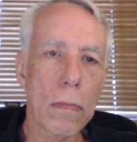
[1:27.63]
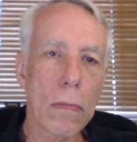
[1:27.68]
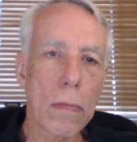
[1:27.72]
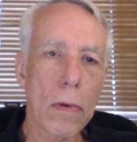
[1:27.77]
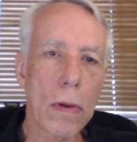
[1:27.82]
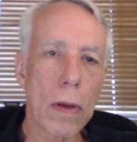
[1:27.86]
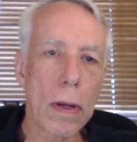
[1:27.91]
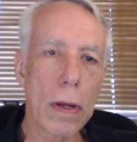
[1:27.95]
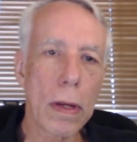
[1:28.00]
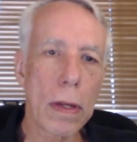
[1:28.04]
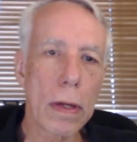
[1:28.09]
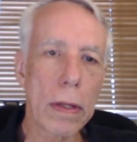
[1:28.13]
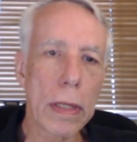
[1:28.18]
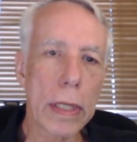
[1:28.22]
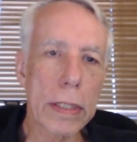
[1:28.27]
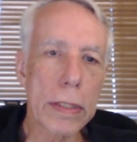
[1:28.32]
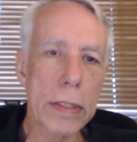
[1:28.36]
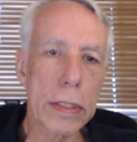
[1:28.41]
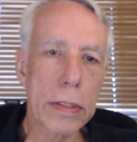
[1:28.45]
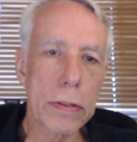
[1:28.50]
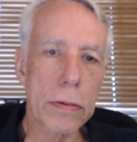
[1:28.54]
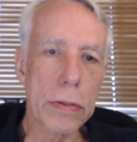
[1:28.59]
Oh,
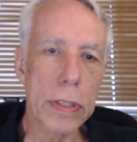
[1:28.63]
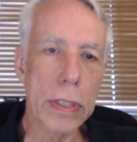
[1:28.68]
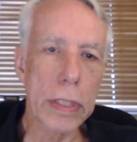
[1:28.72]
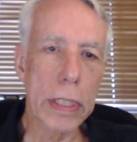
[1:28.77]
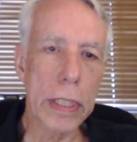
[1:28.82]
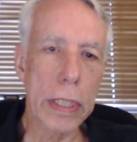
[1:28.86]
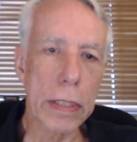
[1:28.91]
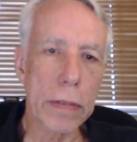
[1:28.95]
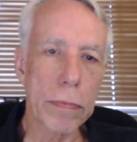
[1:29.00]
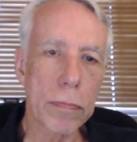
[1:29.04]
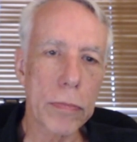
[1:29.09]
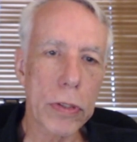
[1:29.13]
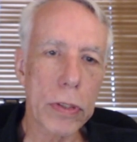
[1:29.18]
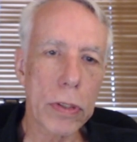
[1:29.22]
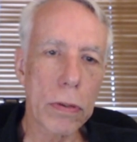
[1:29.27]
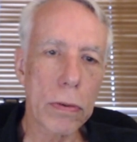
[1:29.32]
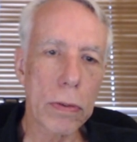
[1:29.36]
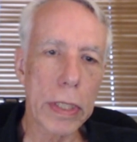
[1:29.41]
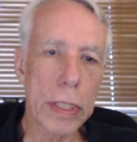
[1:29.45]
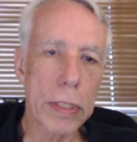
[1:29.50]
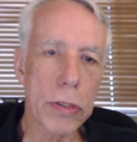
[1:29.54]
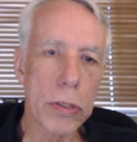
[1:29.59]
that's interesting. So
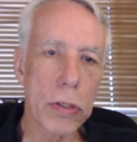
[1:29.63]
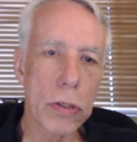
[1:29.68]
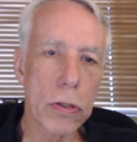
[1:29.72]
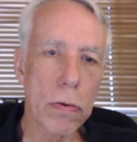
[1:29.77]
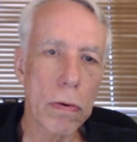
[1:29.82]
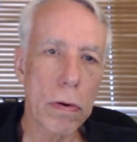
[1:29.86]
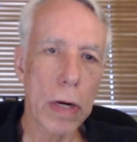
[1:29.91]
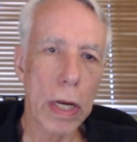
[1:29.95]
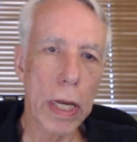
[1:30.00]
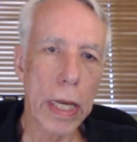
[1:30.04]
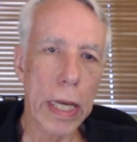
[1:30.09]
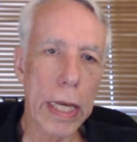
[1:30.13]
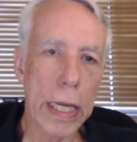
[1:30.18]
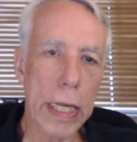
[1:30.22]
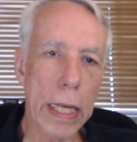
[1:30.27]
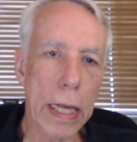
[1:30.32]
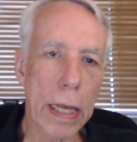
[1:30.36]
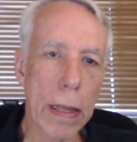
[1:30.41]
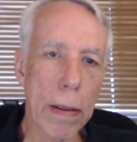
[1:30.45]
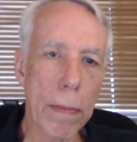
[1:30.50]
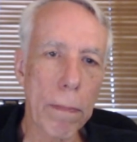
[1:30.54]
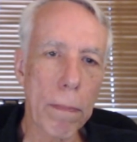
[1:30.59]
let's
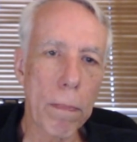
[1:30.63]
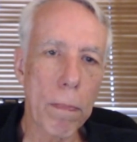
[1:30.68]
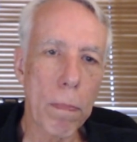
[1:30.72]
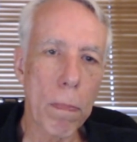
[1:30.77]
try